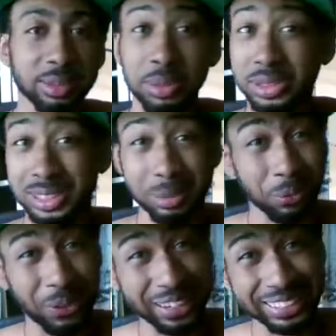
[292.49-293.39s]
smoking some
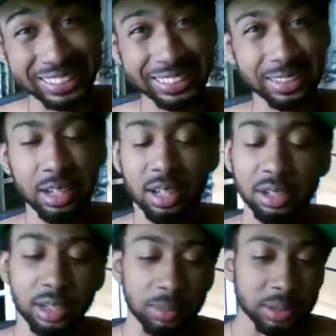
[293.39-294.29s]
Raggi.
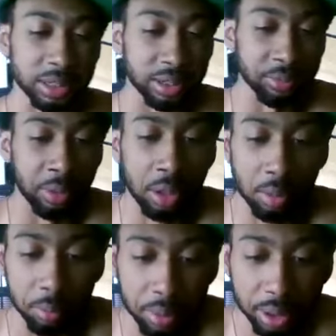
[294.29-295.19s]
No, I'm just kidding.
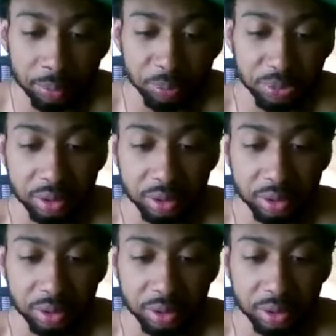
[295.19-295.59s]
But